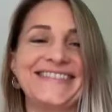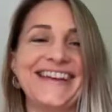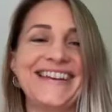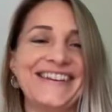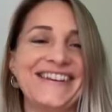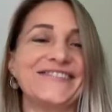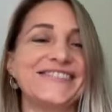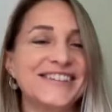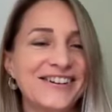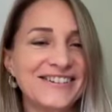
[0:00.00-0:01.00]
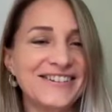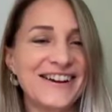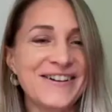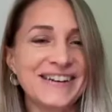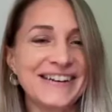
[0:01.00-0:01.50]
Thank you. Sarah, do you
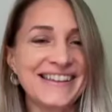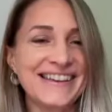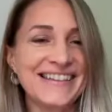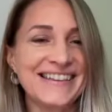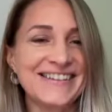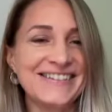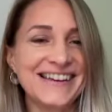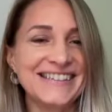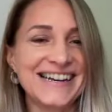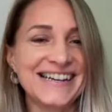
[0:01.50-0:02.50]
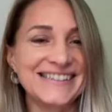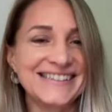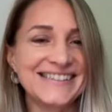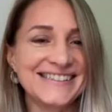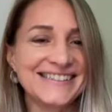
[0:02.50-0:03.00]
have anything that you'd like to
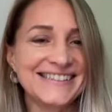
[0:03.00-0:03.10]
ask?